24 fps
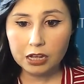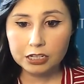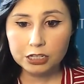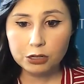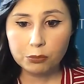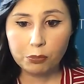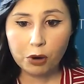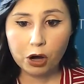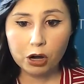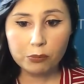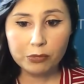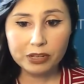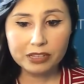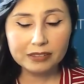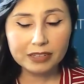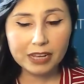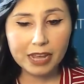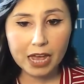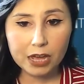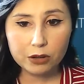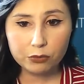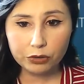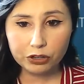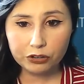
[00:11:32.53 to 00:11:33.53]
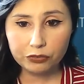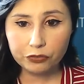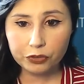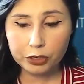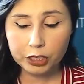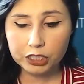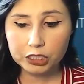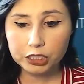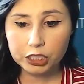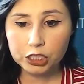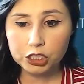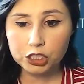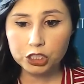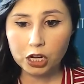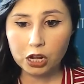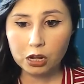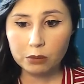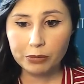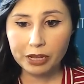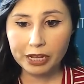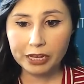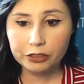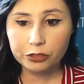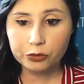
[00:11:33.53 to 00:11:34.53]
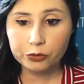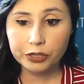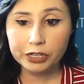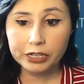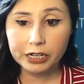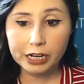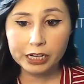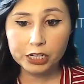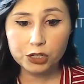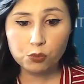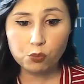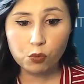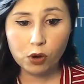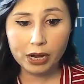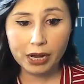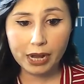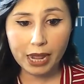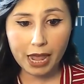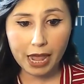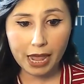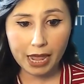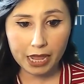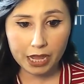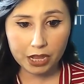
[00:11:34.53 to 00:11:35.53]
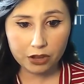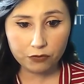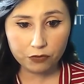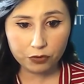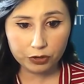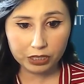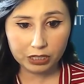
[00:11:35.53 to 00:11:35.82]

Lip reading: Departments can refer to Job A391A